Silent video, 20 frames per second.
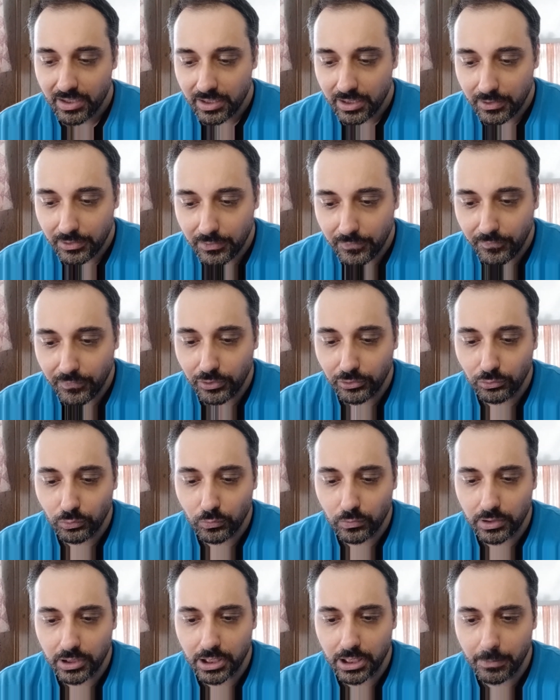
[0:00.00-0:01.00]
the first one
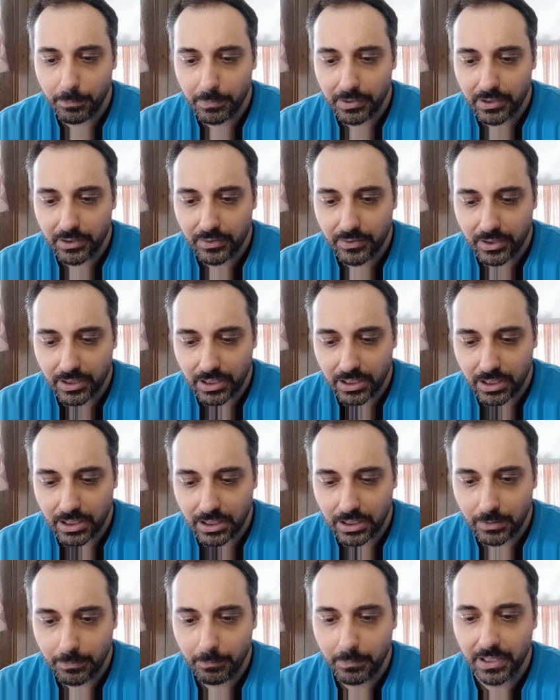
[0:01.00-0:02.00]
up is uh,
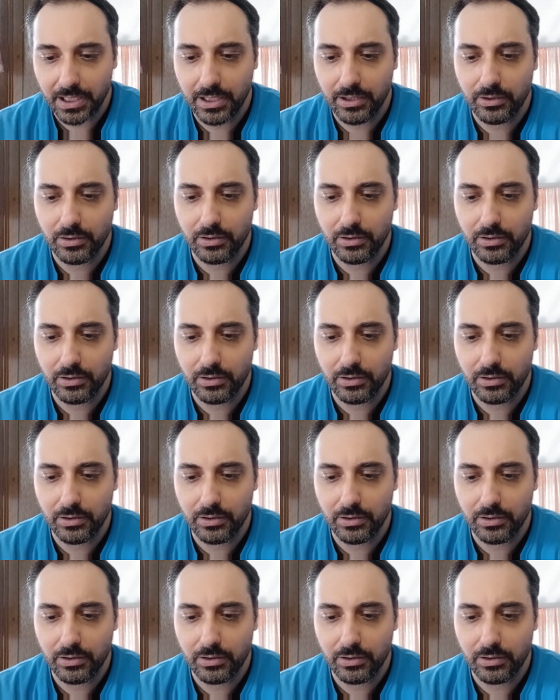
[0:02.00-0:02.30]
Peter